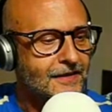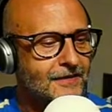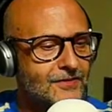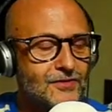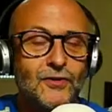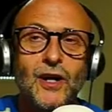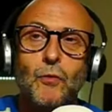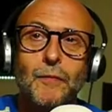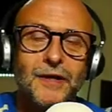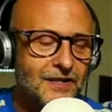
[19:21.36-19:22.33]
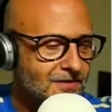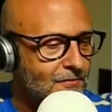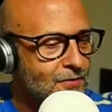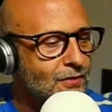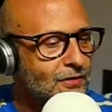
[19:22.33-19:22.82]
Studio 1 minute. So if
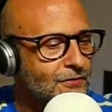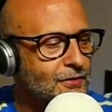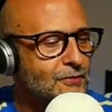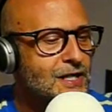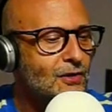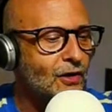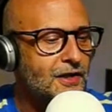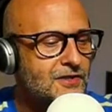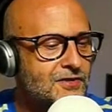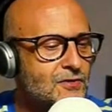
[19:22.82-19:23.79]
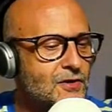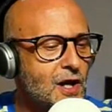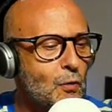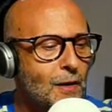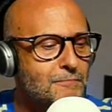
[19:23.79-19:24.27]
you look for Gregor on his Studio
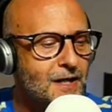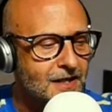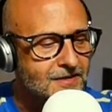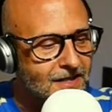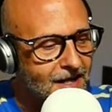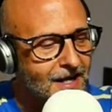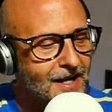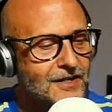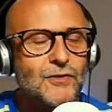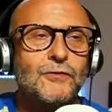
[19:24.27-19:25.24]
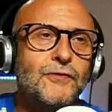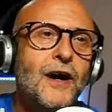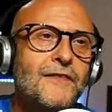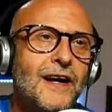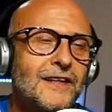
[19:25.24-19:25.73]
1 minute, you'll
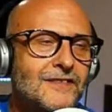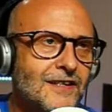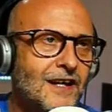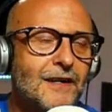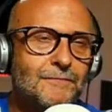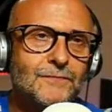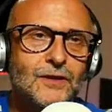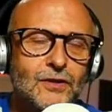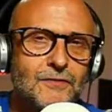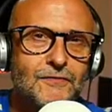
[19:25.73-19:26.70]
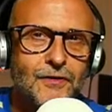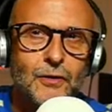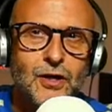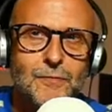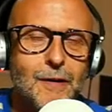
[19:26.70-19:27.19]
find that a lot of info will
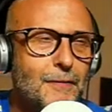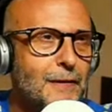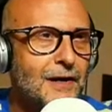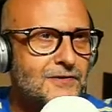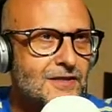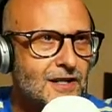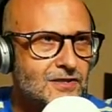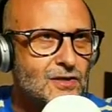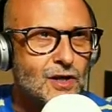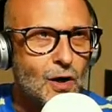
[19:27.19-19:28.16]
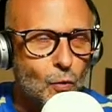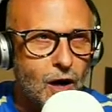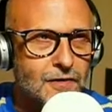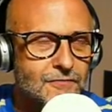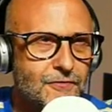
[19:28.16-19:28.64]
come up about Studio
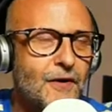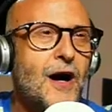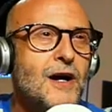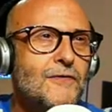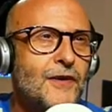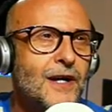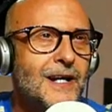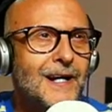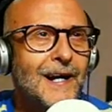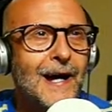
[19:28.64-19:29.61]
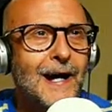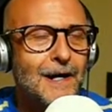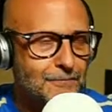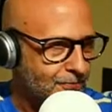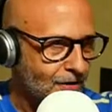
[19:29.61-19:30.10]
One 5
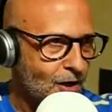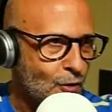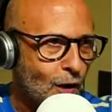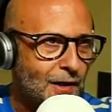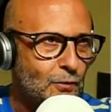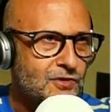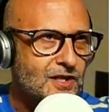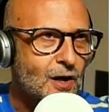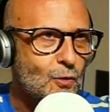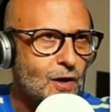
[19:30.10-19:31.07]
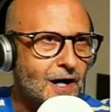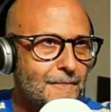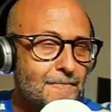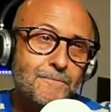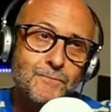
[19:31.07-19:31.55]
Pro, and
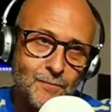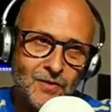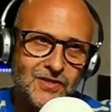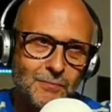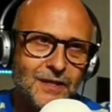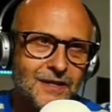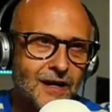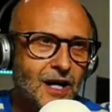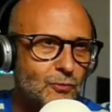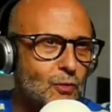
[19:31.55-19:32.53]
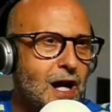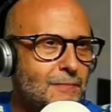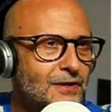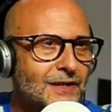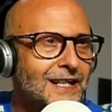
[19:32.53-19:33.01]
also possibly the hardware,
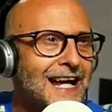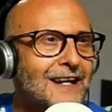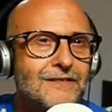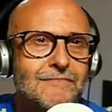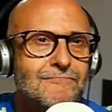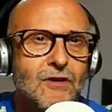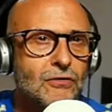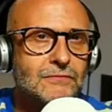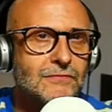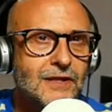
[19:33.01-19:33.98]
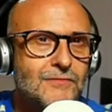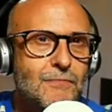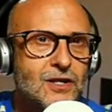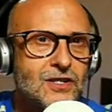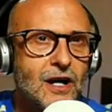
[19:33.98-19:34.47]
but again, not as
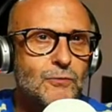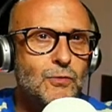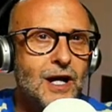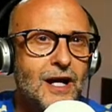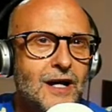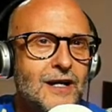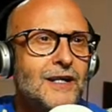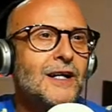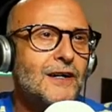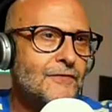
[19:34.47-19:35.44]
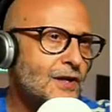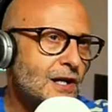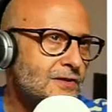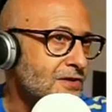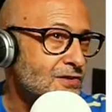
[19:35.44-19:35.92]
much hardware
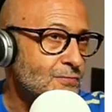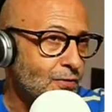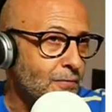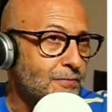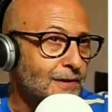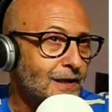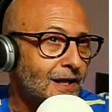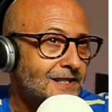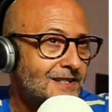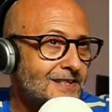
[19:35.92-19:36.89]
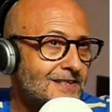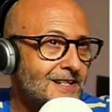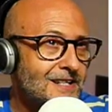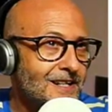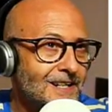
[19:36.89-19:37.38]
videos as you'd probably like to
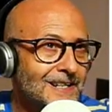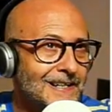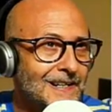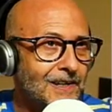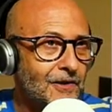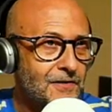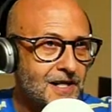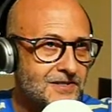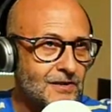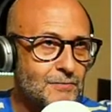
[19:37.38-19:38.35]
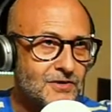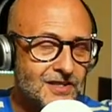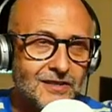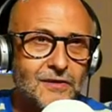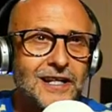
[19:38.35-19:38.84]
see on their solo music.
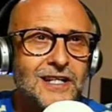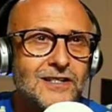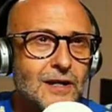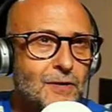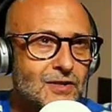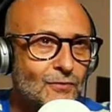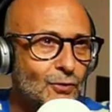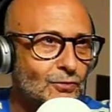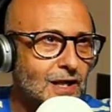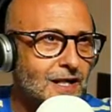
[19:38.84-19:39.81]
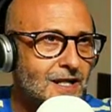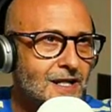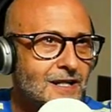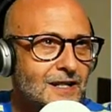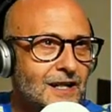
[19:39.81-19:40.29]
So thank you so much for
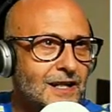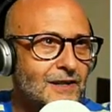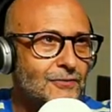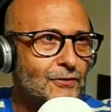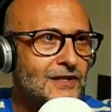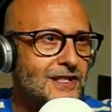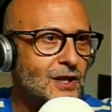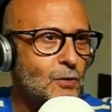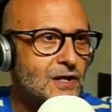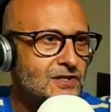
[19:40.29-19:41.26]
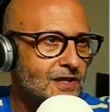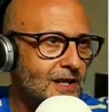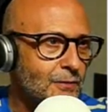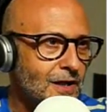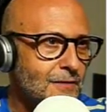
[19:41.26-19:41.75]
asking the question
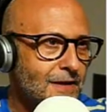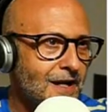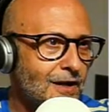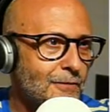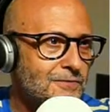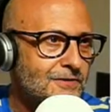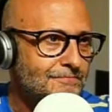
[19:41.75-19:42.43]
anyway. I hope that helps.